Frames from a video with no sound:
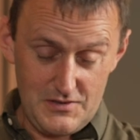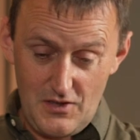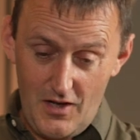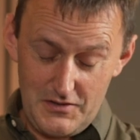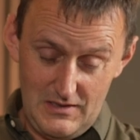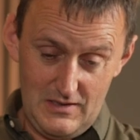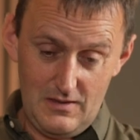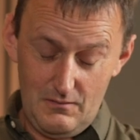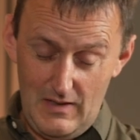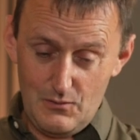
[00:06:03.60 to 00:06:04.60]
started,
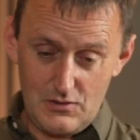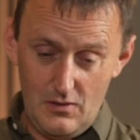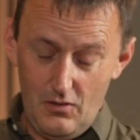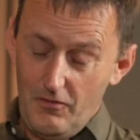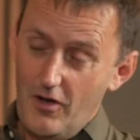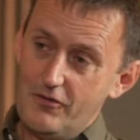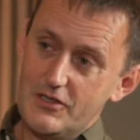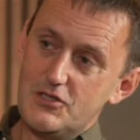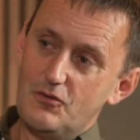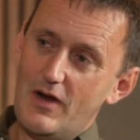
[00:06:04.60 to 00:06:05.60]
there was a lot of
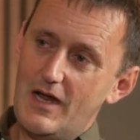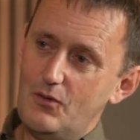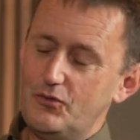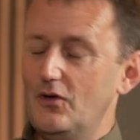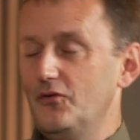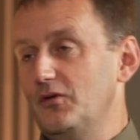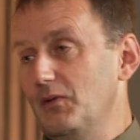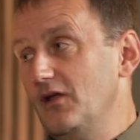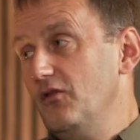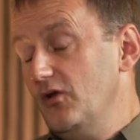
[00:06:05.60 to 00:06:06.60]
Irish around. You don't see
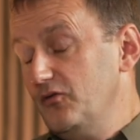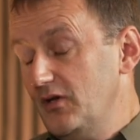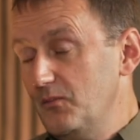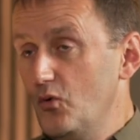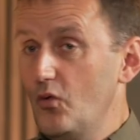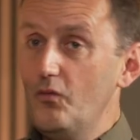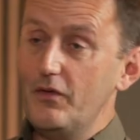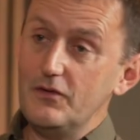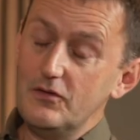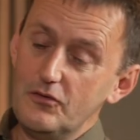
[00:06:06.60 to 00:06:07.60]
many of those anymore.
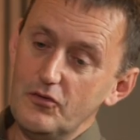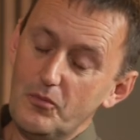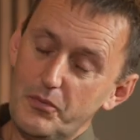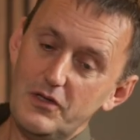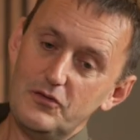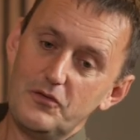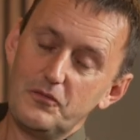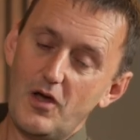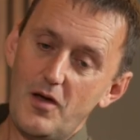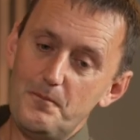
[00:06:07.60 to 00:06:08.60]
Then the Eastern Europeans have
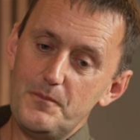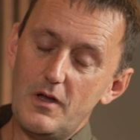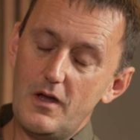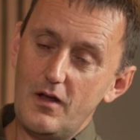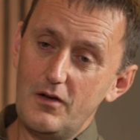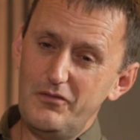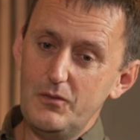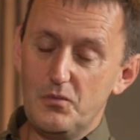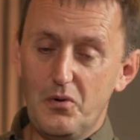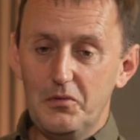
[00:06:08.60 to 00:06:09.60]
come. And I think
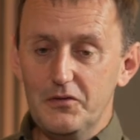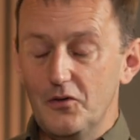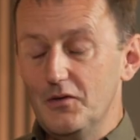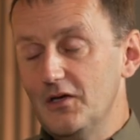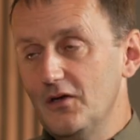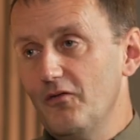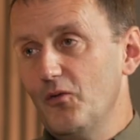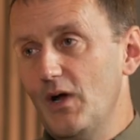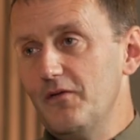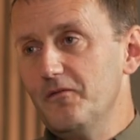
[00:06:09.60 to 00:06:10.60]
we probably do need another
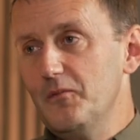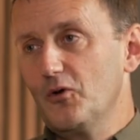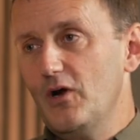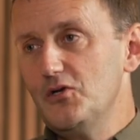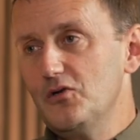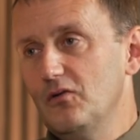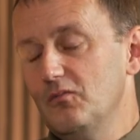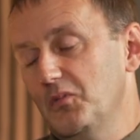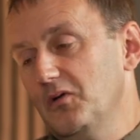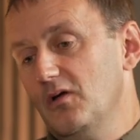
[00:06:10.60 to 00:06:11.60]
wave of immigration
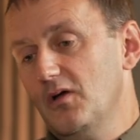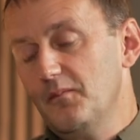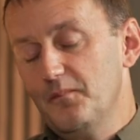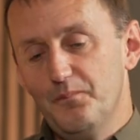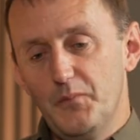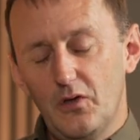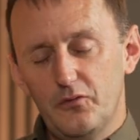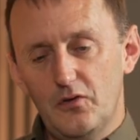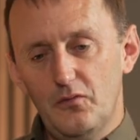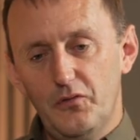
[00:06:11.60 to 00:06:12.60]
because
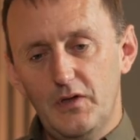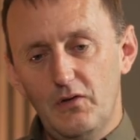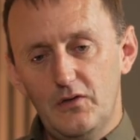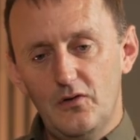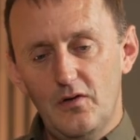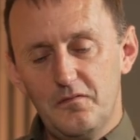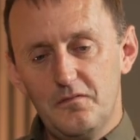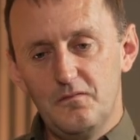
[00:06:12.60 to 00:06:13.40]
I don't think there's enough